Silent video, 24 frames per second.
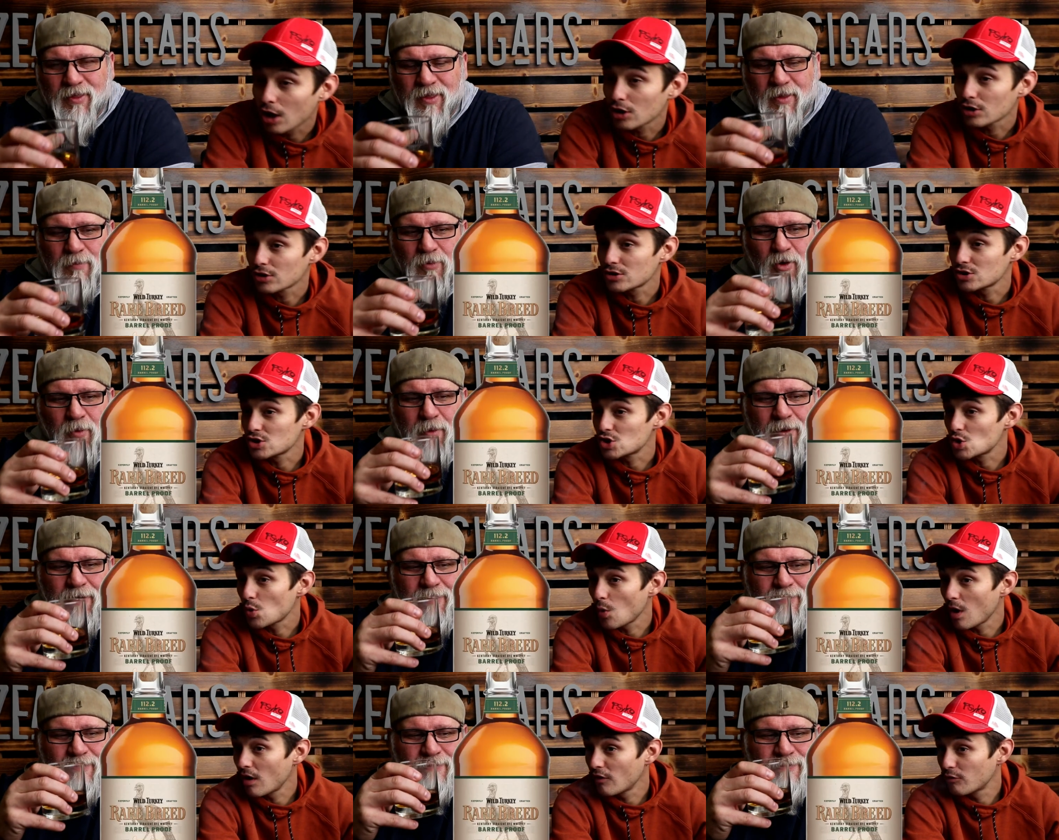Speaker 1: is
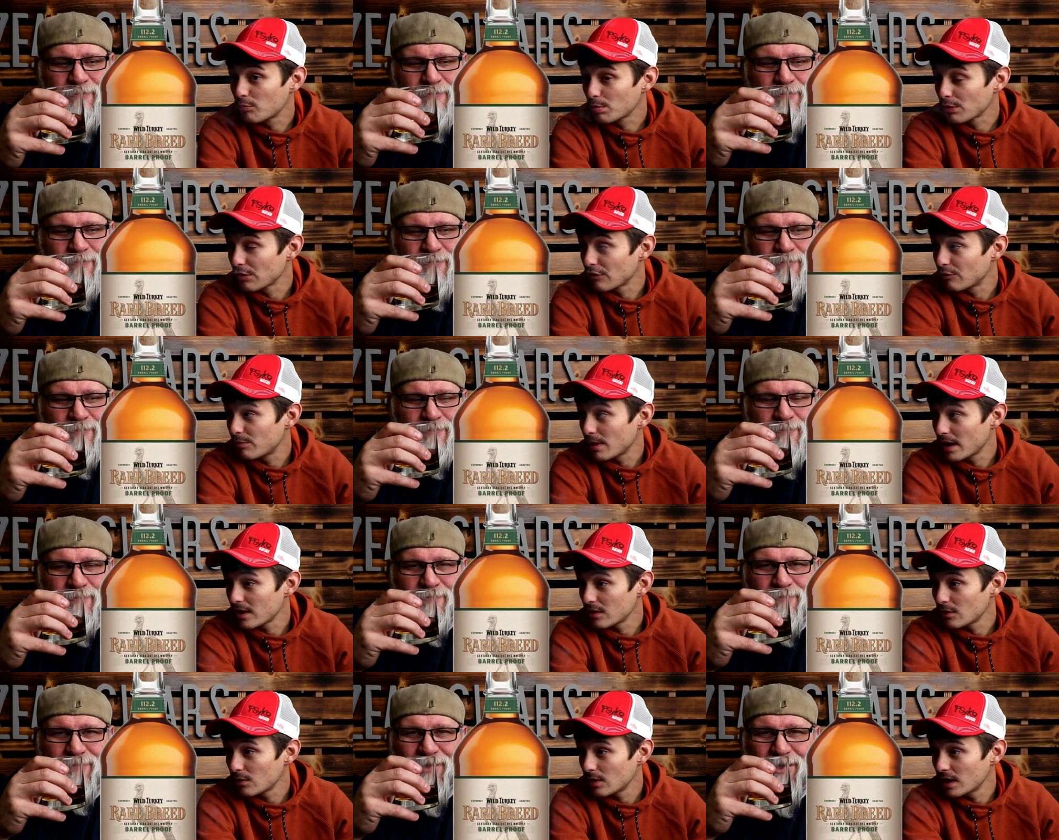112
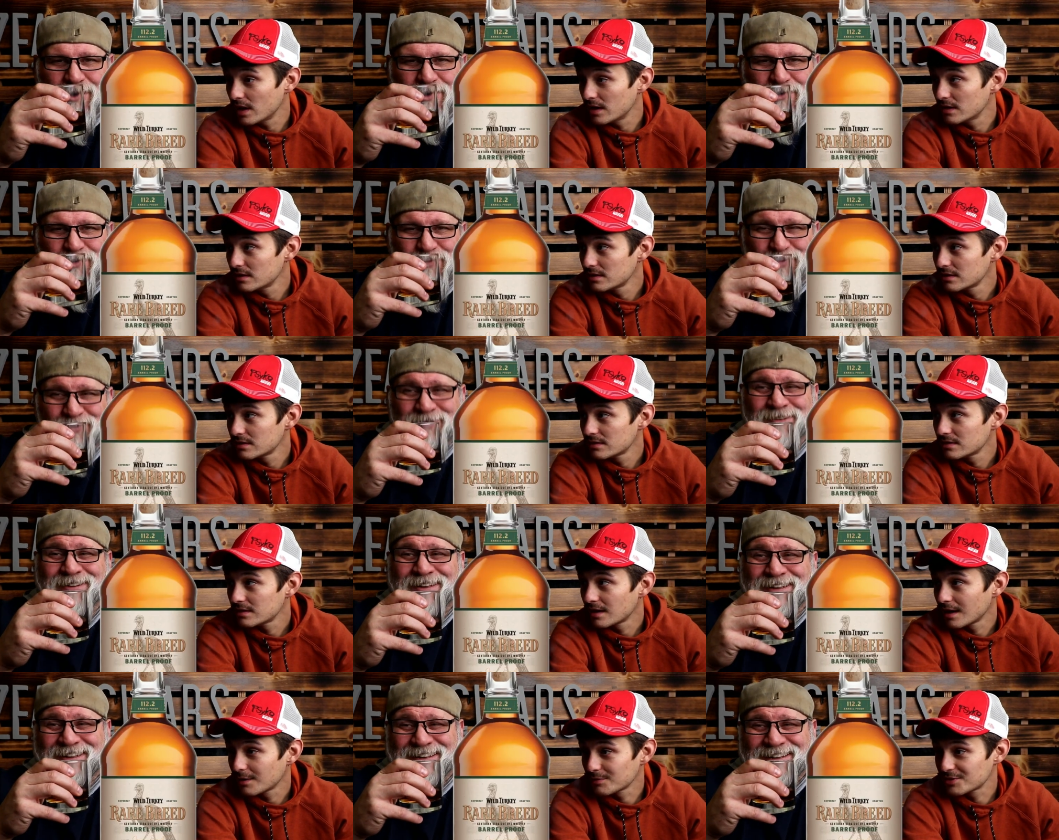proof, by the way.
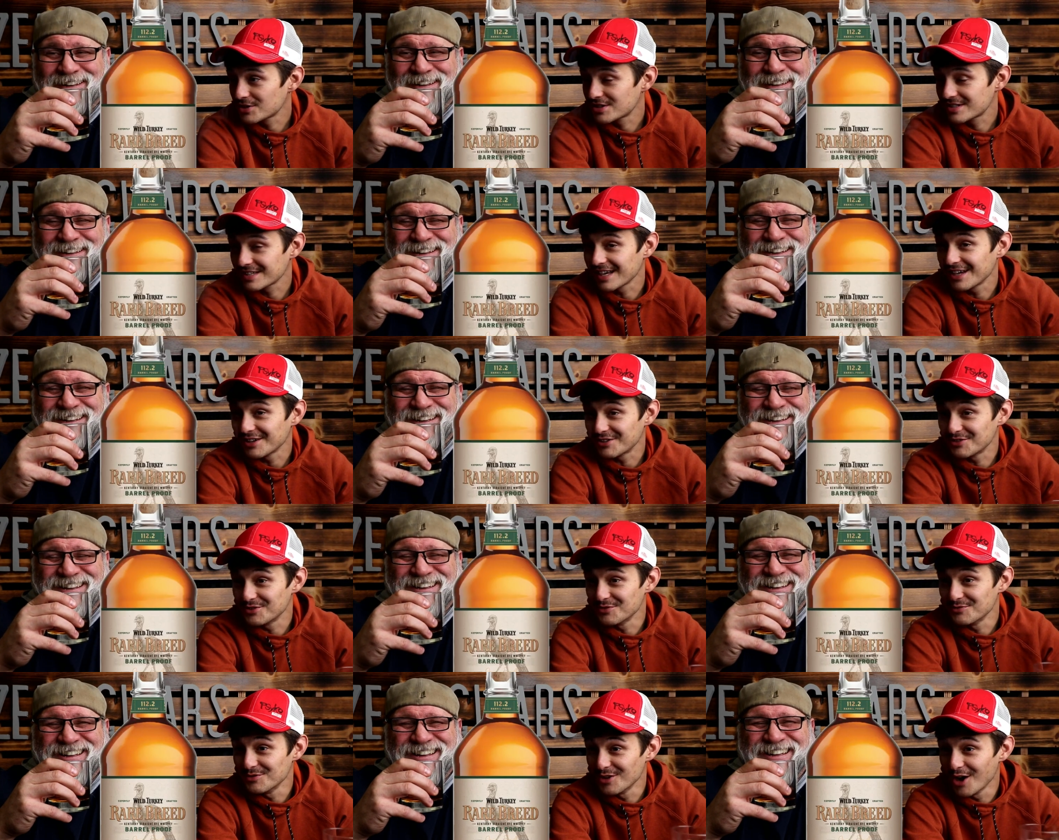100. I'm just
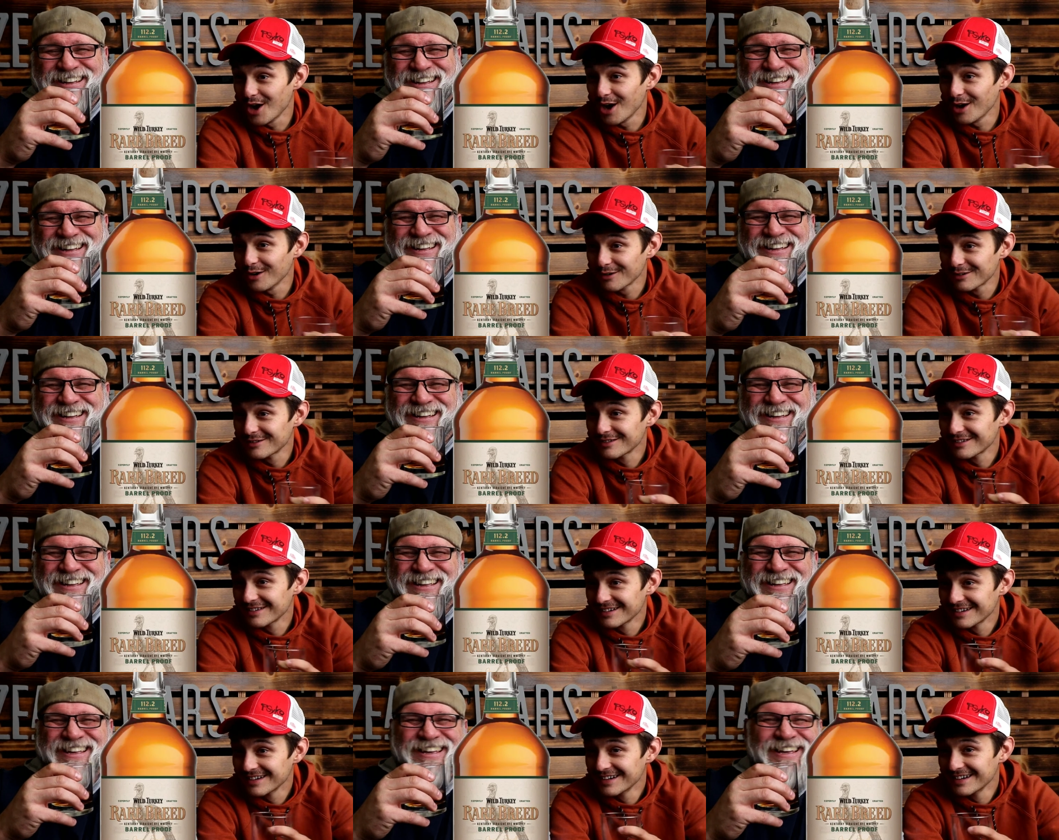letting you
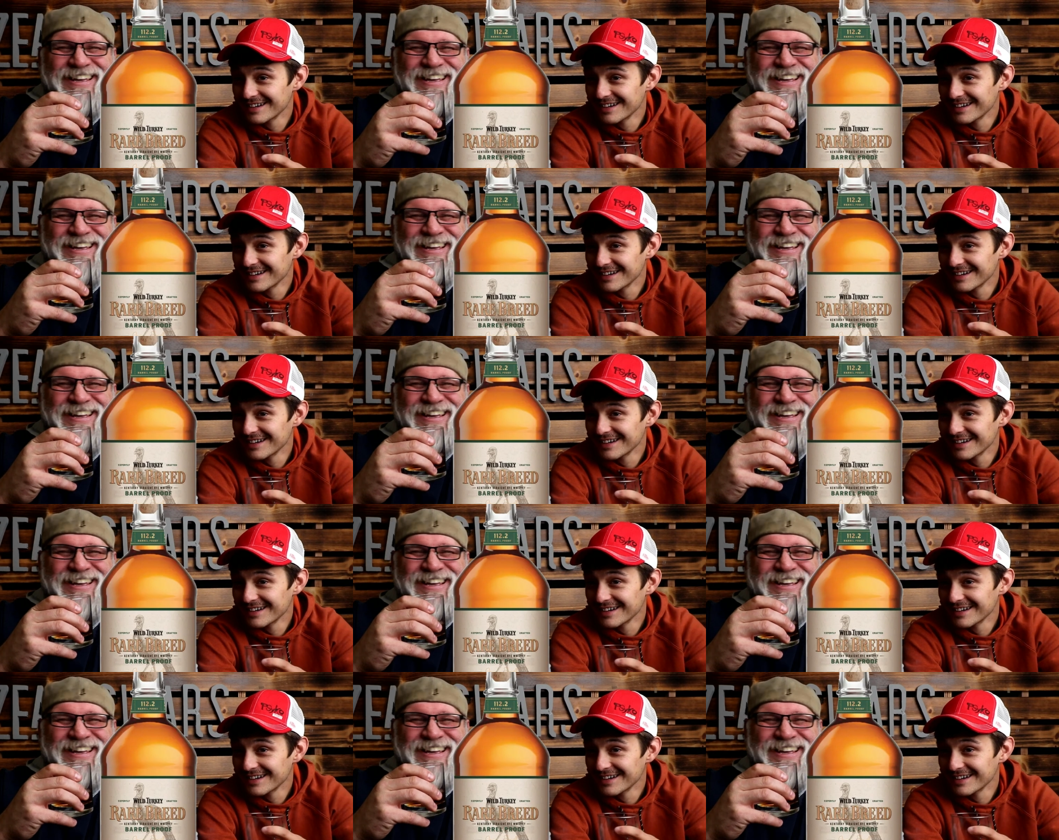know